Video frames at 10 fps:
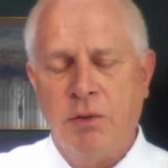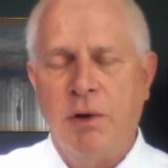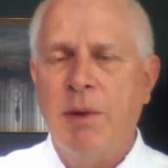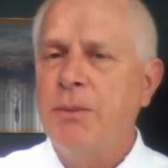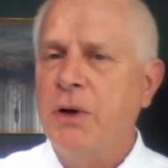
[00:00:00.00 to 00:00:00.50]

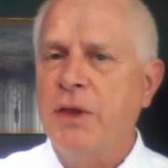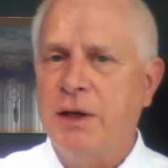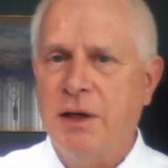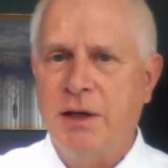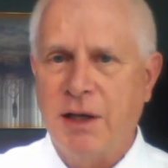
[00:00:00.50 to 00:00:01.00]
Remember
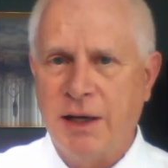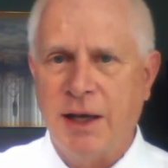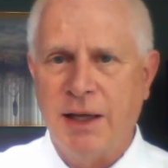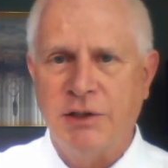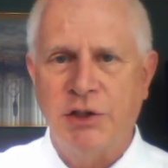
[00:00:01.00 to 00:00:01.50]
that data
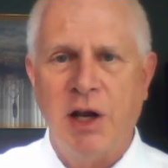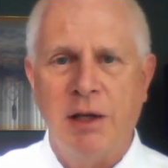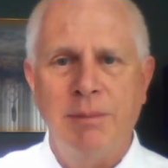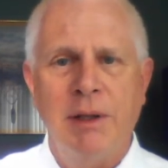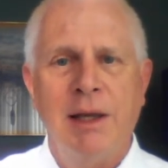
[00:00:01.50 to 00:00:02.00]
has
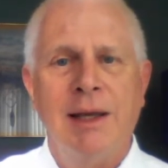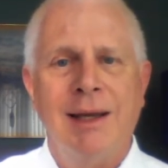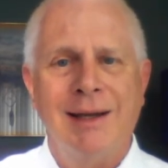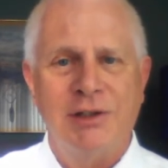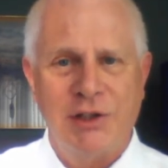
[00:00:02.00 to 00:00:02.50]
shape
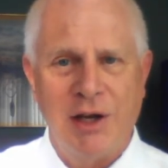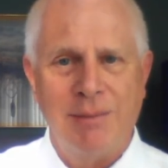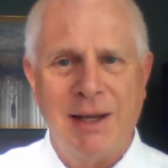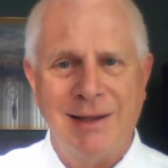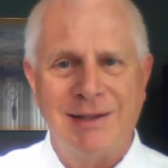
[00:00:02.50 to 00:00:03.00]
and
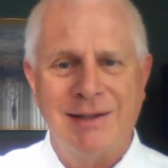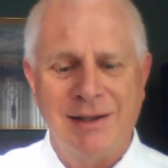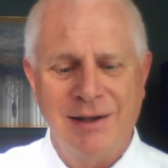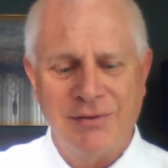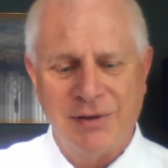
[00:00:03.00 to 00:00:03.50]
shape has
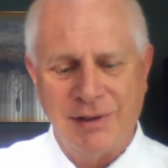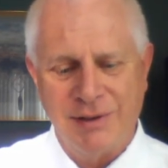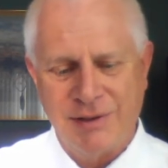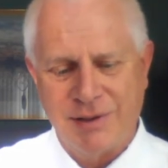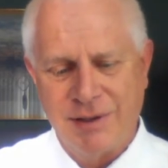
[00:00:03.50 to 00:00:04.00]

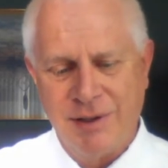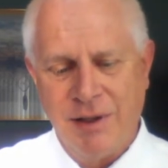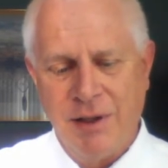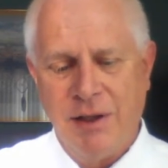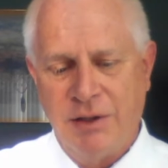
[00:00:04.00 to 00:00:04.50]
significance.
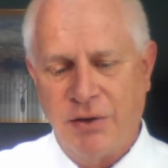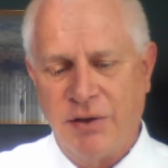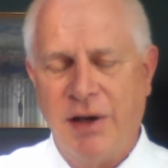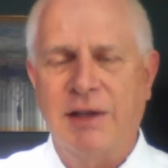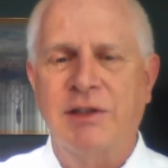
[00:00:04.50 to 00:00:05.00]
Until
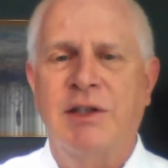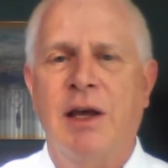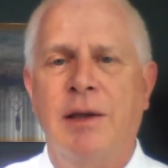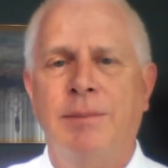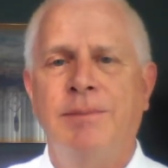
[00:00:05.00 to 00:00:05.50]
the next
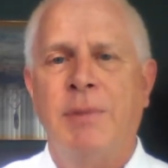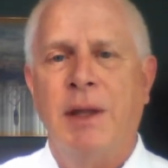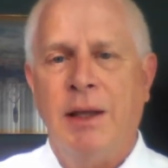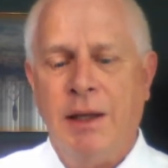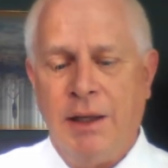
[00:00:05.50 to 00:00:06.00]
time,
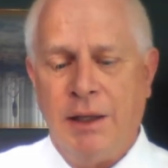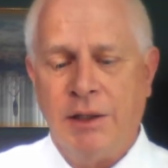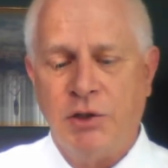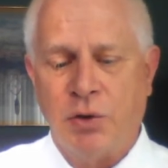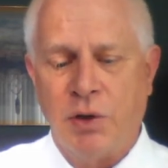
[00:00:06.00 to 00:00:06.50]

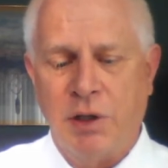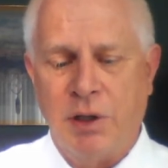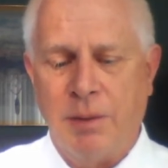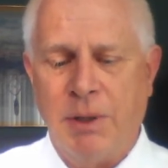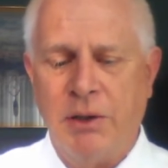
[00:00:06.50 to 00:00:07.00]

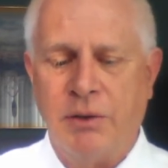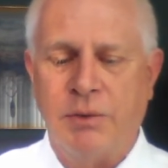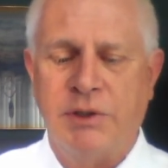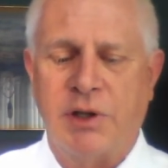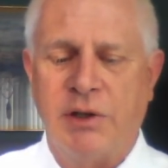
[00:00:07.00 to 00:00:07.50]
enjoy abundant
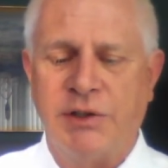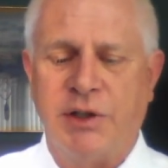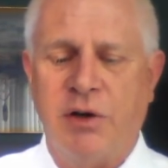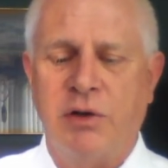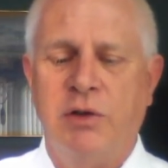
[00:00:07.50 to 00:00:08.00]
results
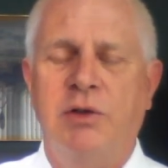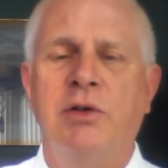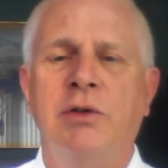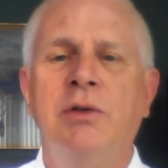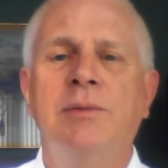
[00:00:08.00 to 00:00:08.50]
in all you
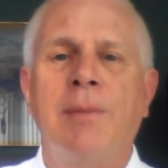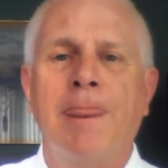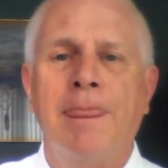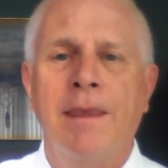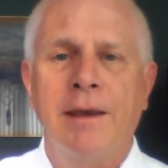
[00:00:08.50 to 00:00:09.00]
do
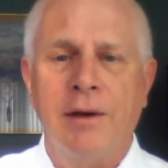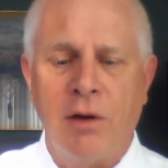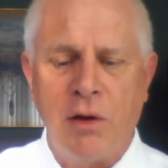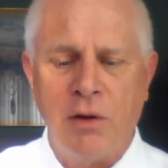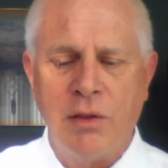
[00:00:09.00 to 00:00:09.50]
and
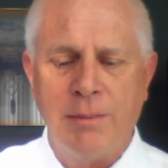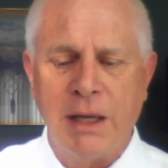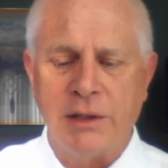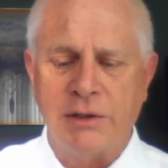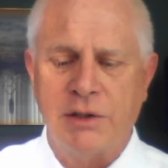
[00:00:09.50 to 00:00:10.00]
all the
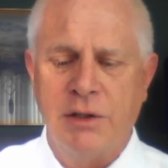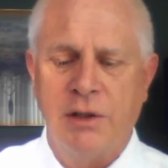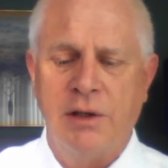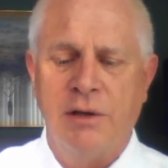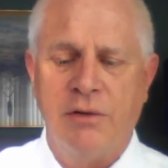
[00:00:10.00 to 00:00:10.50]
best
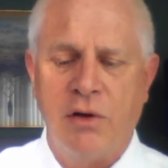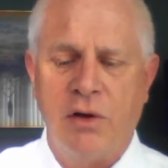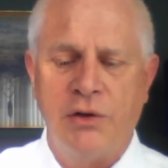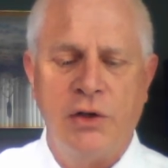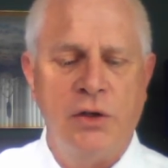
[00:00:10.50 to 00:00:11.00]
of
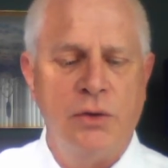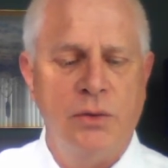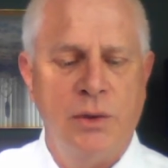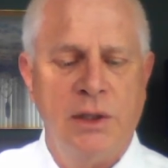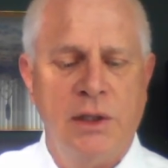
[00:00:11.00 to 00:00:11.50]
all to
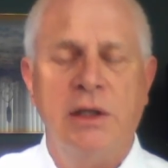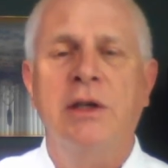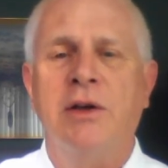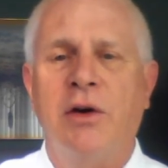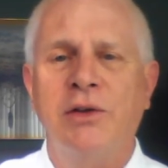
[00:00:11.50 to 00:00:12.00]
you
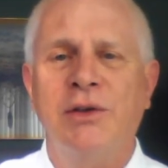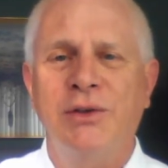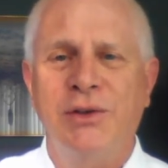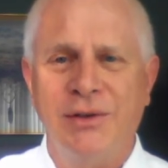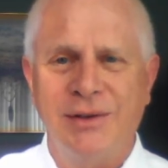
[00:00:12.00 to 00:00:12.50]
in all
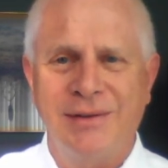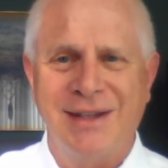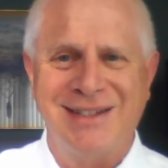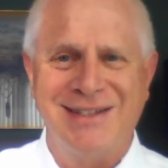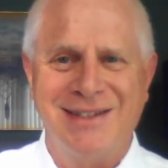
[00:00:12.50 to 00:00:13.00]
you do.
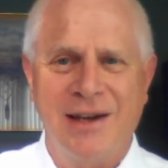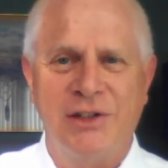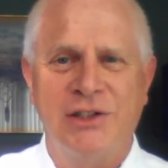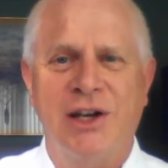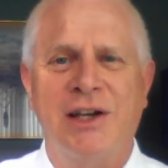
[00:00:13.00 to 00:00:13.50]
This is
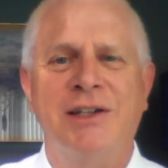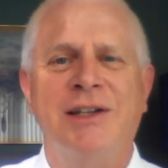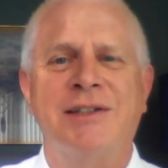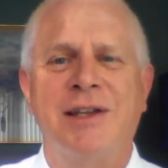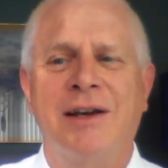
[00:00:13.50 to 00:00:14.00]
David J.
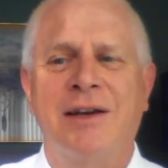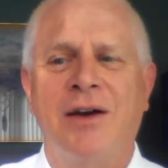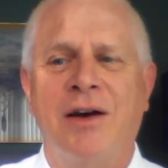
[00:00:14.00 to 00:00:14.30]
signing